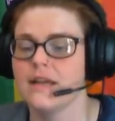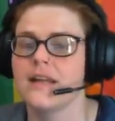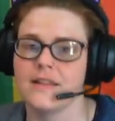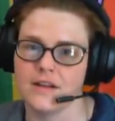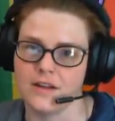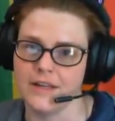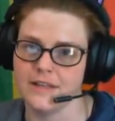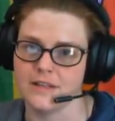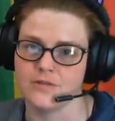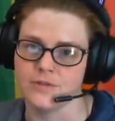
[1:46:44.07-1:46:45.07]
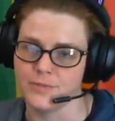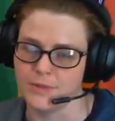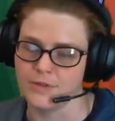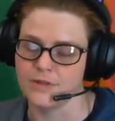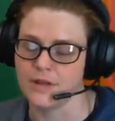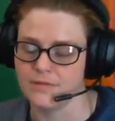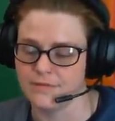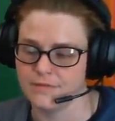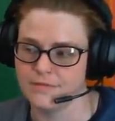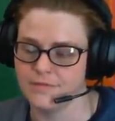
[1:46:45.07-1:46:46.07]
Not that all asexual people don't have
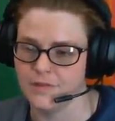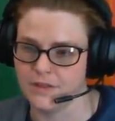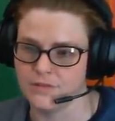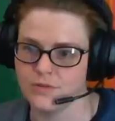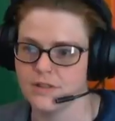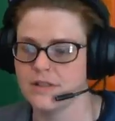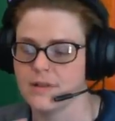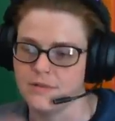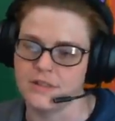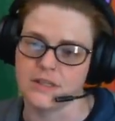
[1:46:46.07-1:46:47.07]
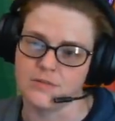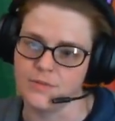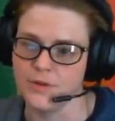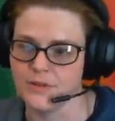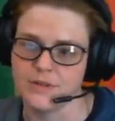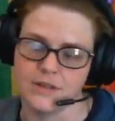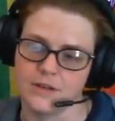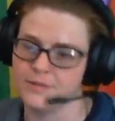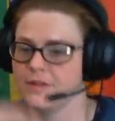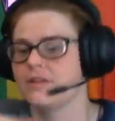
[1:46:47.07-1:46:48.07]
feelings towards it. Some are sex repulsed, you know.
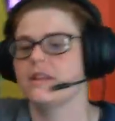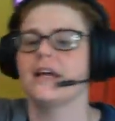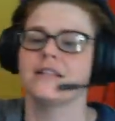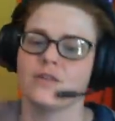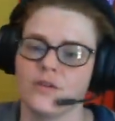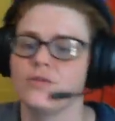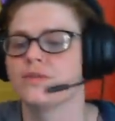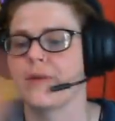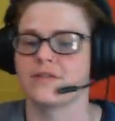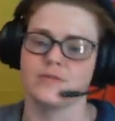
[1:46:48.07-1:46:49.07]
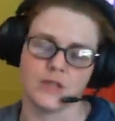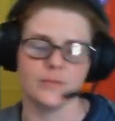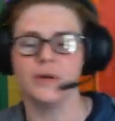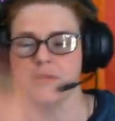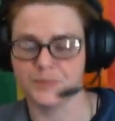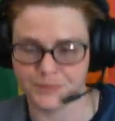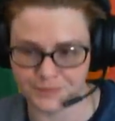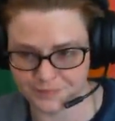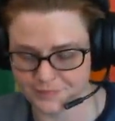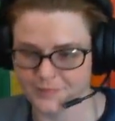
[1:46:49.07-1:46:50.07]
That's a whole spectrum too. But
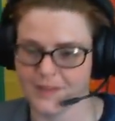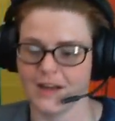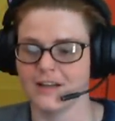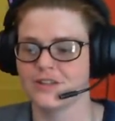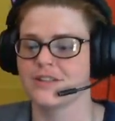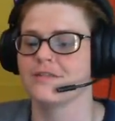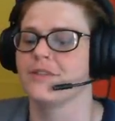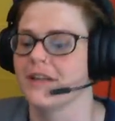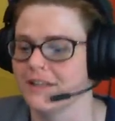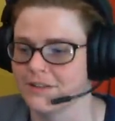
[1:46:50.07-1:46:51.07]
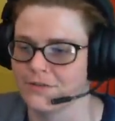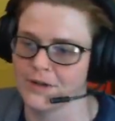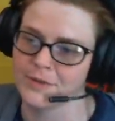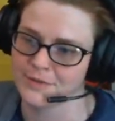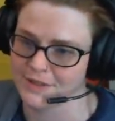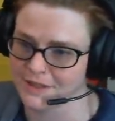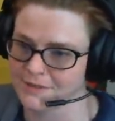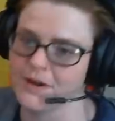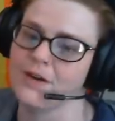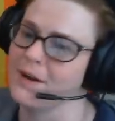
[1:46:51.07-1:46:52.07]
just a funny little quip I was thinking.
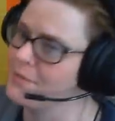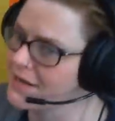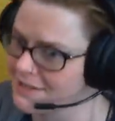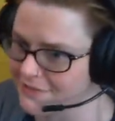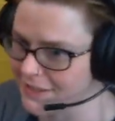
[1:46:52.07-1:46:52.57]
All right, back to the video.